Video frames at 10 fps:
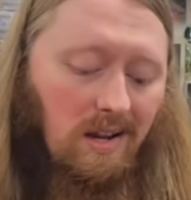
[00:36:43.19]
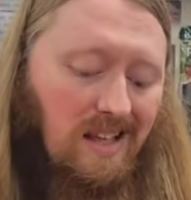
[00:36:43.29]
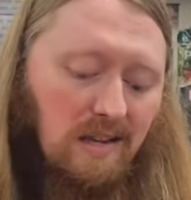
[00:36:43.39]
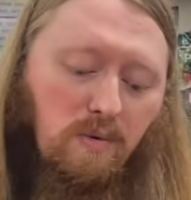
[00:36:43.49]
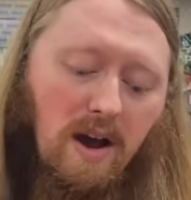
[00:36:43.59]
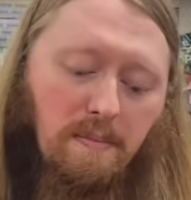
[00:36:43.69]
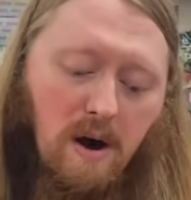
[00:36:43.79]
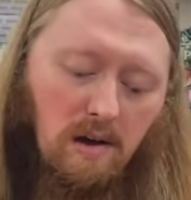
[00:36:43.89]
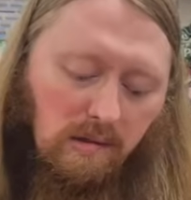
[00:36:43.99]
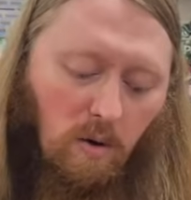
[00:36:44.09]
That's why I
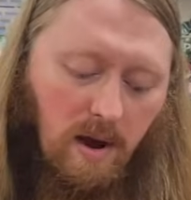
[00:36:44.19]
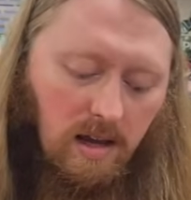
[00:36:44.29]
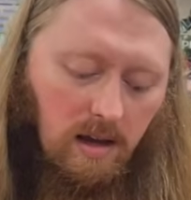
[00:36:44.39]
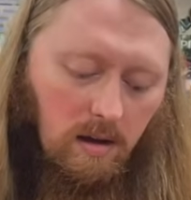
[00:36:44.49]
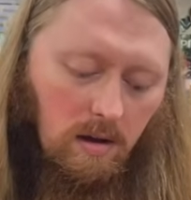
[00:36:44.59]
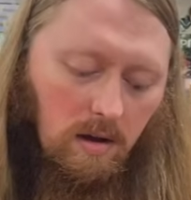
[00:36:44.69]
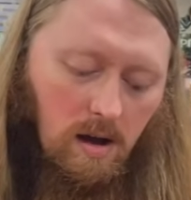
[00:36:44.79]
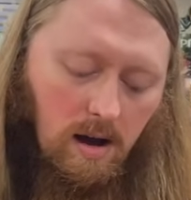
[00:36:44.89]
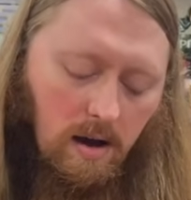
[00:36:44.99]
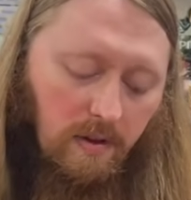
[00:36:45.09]
bought so many.
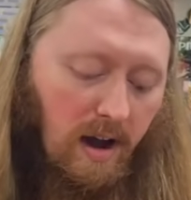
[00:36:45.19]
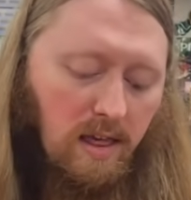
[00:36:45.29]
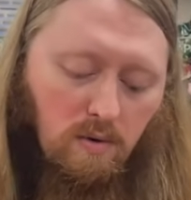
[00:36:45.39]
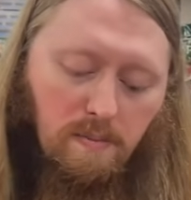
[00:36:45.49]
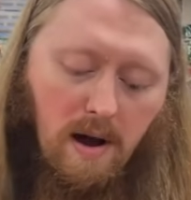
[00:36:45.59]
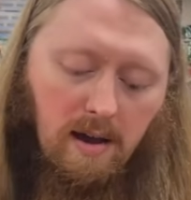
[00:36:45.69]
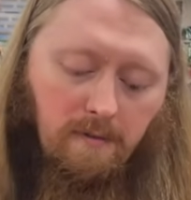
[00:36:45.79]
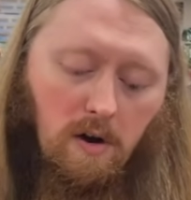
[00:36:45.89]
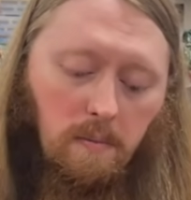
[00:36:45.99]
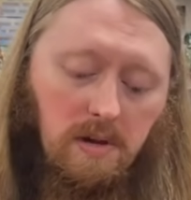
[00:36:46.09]
Uh, the guy that we're buying
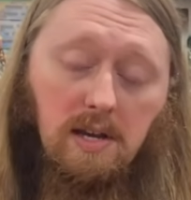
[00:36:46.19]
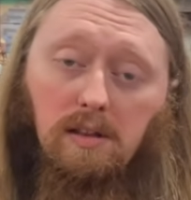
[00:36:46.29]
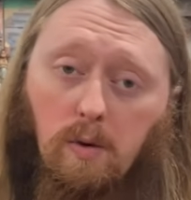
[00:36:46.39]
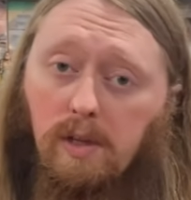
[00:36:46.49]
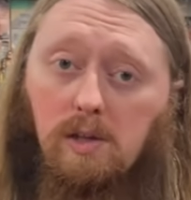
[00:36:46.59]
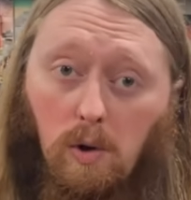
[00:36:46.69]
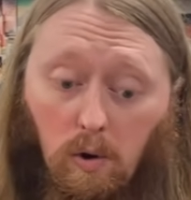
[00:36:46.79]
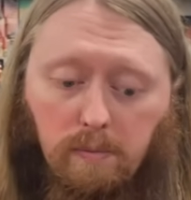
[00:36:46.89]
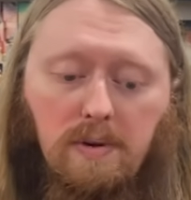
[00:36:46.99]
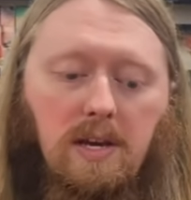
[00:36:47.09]
from, he literally
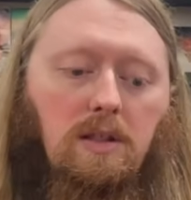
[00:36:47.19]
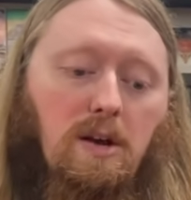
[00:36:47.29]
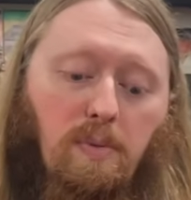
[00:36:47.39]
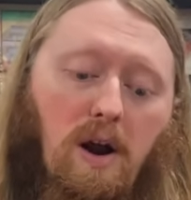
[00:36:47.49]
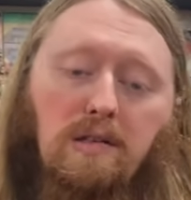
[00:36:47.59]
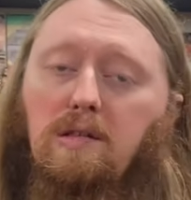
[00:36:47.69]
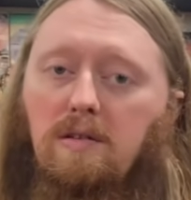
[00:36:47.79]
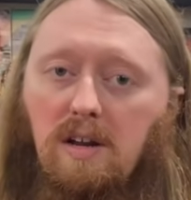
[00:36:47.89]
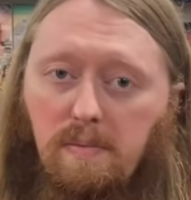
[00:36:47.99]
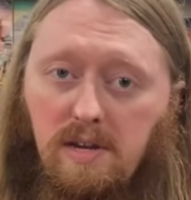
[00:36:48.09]
told me the prices are
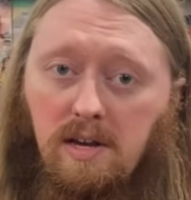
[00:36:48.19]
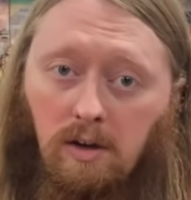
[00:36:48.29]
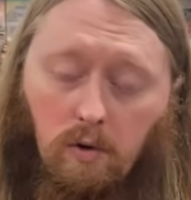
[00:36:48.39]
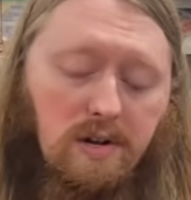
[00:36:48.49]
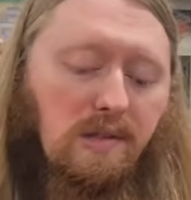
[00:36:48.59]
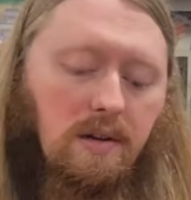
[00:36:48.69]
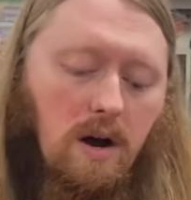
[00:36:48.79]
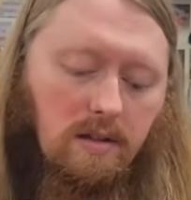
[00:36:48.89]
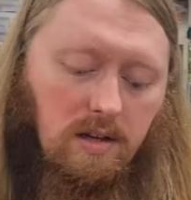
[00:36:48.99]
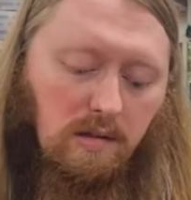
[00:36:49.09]
going to be increasing
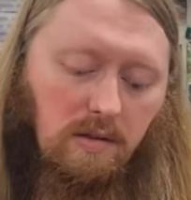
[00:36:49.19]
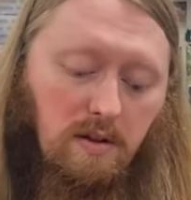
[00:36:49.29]
on these.